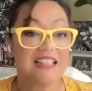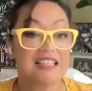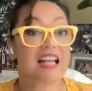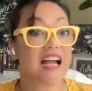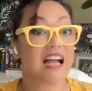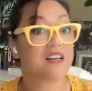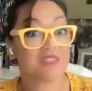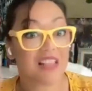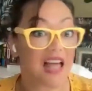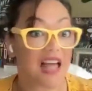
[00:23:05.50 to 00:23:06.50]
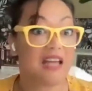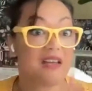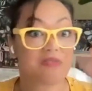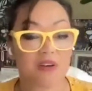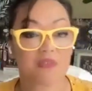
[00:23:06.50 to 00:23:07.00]
That's kind of the
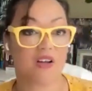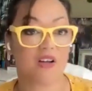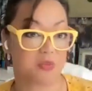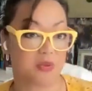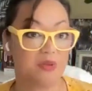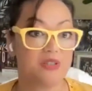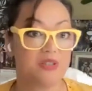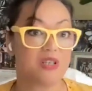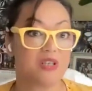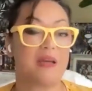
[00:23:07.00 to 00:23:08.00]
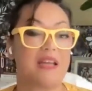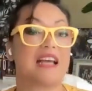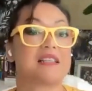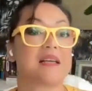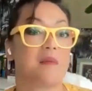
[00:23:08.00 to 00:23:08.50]
life of entrepreneurship. And
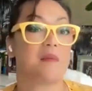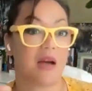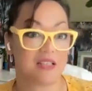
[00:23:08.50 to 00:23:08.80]
as a